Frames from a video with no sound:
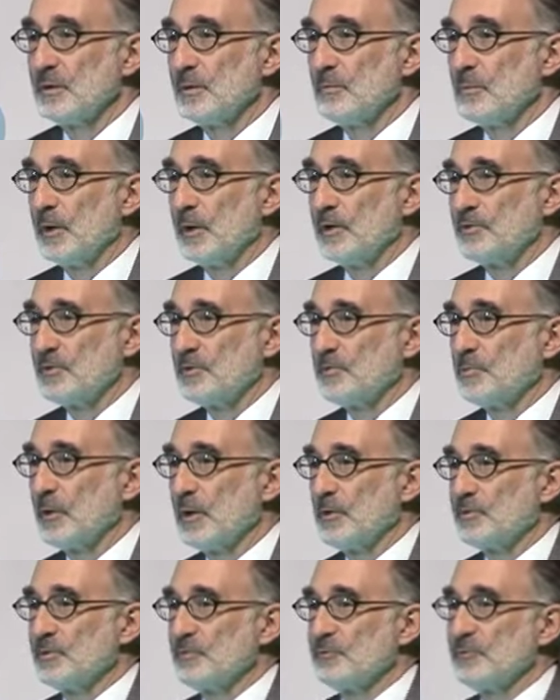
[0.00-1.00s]
March
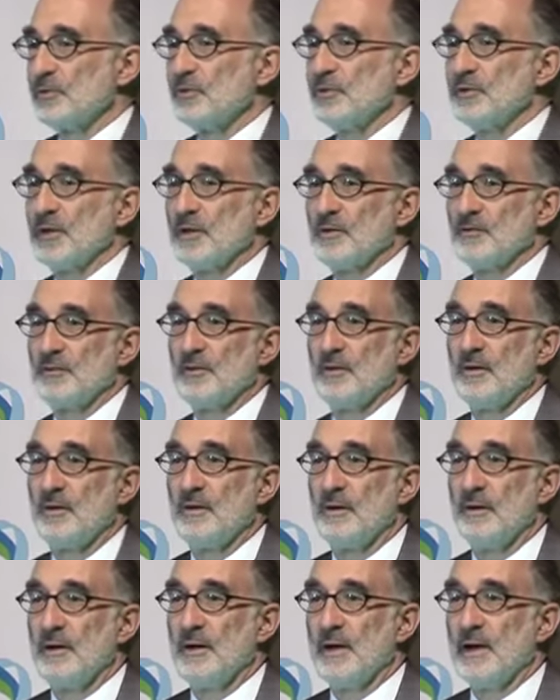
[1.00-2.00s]
of
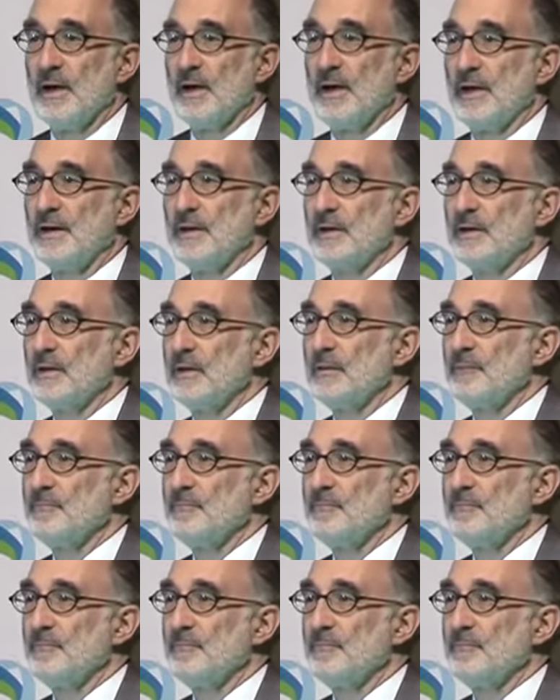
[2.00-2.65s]
2009.